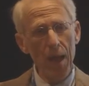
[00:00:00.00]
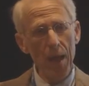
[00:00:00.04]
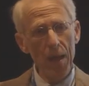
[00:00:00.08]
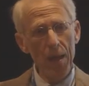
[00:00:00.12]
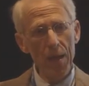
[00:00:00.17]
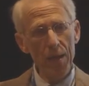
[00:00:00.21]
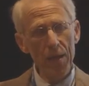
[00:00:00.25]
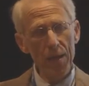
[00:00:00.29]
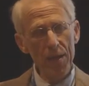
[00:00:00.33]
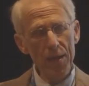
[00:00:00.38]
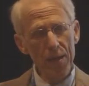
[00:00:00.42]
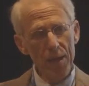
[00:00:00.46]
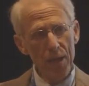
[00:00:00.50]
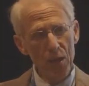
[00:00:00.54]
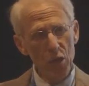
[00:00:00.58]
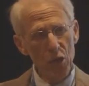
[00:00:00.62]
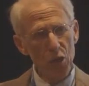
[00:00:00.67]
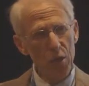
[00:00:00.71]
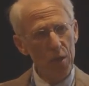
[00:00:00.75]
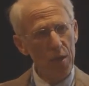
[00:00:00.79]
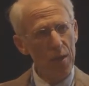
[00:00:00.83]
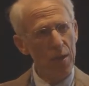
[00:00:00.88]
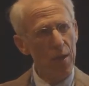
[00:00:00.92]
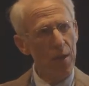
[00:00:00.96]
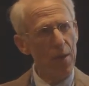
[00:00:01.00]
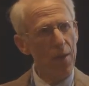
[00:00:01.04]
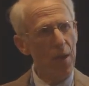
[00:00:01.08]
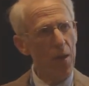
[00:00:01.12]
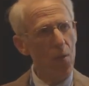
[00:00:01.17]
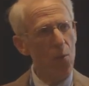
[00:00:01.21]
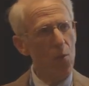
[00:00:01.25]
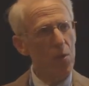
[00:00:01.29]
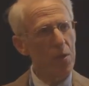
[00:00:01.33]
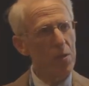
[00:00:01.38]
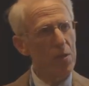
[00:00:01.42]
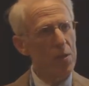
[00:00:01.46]
In addition,
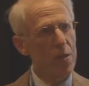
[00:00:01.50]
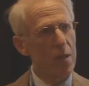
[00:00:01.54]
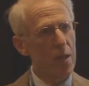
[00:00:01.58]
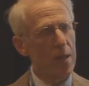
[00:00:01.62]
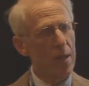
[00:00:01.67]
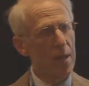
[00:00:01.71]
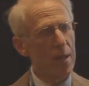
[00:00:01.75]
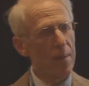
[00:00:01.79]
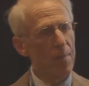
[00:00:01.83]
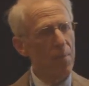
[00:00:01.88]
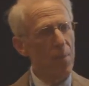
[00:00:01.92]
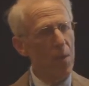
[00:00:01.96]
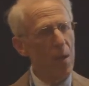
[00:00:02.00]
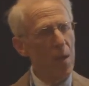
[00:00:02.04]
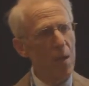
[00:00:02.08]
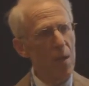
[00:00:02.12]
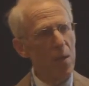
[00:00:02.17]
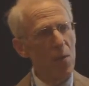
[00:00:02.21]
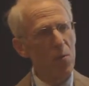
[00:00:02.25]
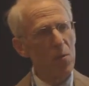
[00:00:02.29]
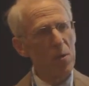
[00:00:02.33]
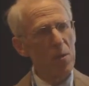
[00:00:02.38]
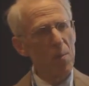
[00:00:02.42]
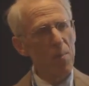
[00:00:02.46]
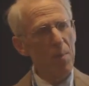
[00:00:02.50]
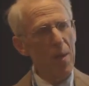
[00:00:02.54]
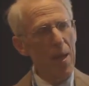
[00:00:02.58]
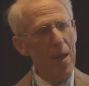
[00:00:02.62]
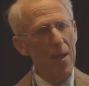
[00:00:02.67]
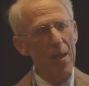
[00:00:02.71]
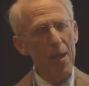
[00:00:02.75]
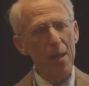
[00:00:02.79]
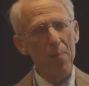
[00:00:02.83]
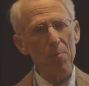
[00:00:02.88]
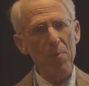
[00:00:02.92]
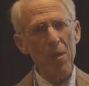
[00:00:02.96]
there was a
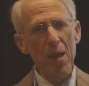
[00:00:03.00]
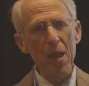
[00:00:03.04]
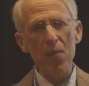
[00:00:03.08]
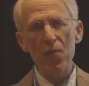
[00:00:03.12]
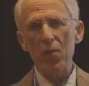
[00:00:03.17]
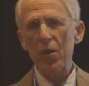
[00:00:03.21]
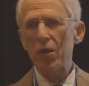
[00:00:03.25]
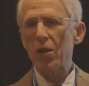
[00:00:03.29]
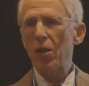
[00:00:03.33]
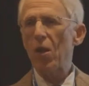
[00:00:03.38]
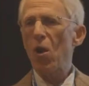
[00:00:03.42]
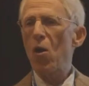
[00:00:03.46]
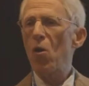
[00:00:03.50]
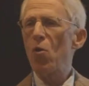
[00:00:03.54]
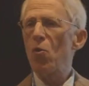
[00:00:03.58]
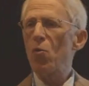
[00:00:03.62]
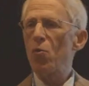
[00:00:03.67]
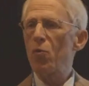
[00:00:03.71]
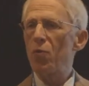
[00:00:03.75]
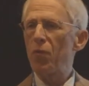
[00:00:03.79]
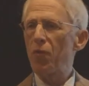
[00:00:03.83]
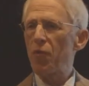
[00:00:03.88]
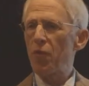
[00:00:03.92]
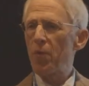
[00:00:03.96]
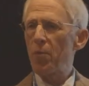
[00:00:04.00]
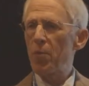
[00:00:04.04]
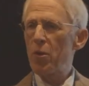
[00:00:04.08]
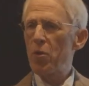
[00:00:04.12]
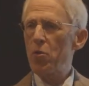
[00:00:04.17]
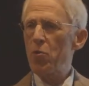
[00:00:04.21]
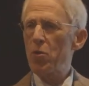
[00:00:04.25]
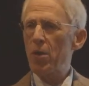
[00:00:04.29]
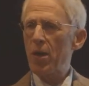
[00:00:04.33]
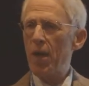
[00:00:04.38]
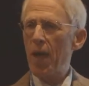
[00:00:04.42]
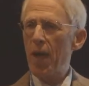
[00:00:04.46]
man named David Cohn from
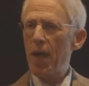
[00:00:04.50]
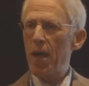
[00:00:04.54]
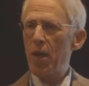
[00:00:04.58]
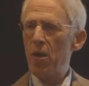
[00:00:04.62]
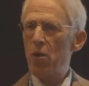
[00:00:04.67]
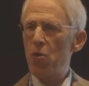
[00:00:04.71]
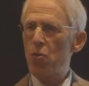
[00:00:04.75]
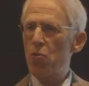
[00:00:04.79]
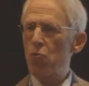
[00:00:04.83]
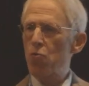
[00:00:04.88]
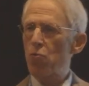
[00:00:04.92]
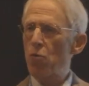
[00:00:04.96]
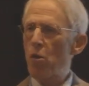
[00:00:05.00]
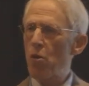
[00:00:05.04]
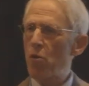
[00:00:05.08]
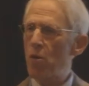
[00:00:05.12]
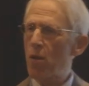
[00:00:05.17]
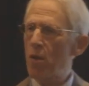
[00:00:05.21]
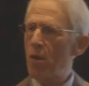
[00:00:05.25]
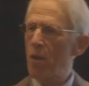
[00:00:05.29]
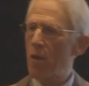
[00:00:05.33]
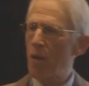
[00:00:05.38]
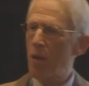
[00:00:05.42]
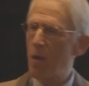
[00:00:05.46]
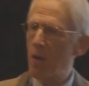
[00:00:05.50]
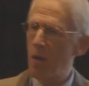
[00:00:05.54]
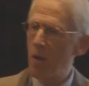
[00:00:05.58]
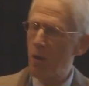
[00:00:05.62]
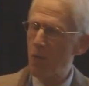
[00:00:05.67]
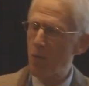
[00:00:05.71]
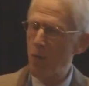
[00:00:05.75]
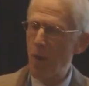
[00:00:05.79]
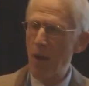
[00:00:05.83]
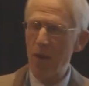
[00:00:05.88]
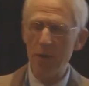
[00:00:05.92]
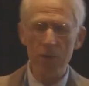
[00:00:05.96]
the UK who wrote a
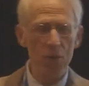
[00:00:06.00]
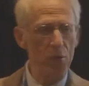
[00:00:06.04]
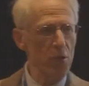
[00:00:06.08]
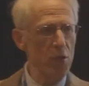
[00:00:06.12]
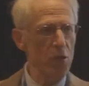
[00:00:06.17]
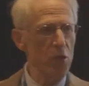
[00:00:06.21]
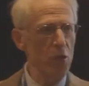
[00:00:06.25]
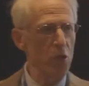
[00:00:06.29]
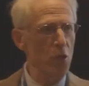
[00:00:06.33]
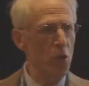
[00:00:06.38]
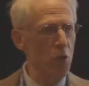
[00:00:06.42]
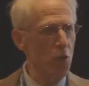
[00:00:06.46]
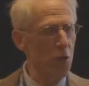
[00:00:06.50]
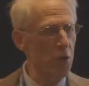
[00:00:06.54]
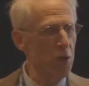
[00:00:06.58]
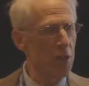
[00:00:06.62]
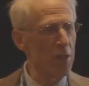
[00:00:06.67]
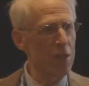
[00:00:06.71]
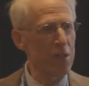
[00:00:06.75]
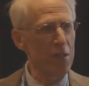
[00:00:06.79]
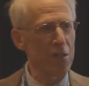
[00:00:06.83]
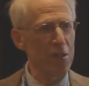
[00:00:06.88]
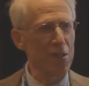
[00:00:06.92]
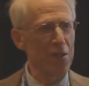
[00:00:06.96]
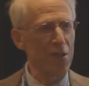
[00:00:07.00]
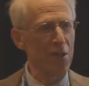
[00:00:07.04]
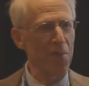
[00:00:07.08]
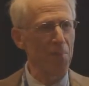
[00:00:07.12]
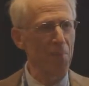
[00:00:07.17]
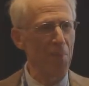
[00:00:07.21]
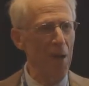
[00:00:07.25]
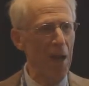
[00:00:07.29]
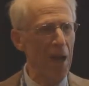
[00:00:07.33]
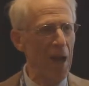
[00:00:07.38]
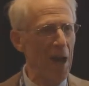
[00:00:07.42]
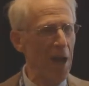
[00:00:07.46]
rather scurrilous
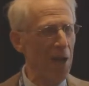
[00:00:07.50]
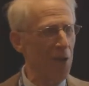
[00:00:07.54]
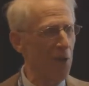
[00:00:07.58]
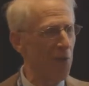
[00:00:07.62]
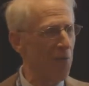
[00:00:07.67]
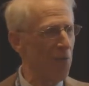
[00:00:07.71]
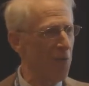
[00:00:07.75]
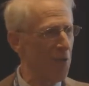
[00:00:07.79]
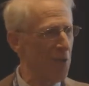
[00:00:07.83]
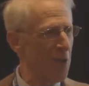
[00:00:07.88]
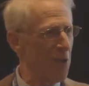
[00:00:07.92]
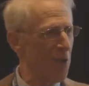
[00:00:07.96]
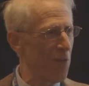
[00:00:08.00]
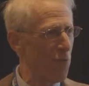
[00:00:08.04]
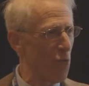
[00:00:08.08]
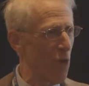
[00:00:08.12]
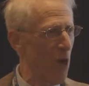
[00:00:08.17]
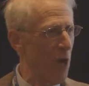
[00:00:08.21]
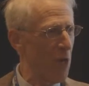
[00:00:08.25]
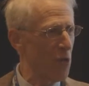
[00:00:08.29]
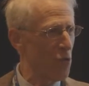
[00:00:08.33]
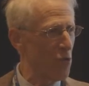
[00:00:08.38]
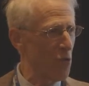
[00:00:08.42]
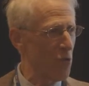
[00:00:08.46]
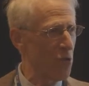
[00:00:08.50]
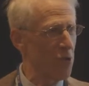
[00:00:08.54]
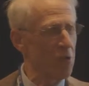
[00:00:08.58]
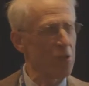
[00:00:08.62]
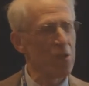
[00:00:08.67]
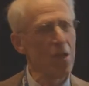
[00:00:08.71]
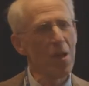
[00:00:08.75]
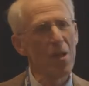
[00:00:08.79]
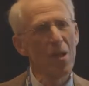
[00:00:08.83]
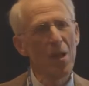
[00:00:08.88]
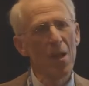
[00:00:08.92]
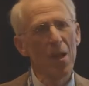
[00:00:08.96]
biography of
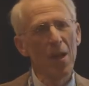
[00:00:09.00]
Rogers,